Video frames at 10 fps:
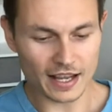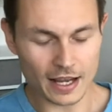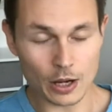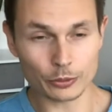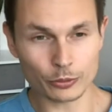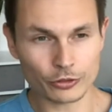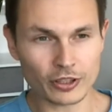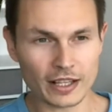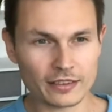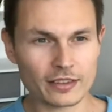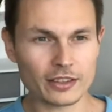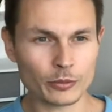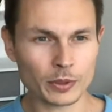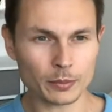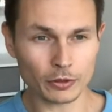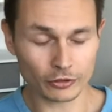how you send to these people.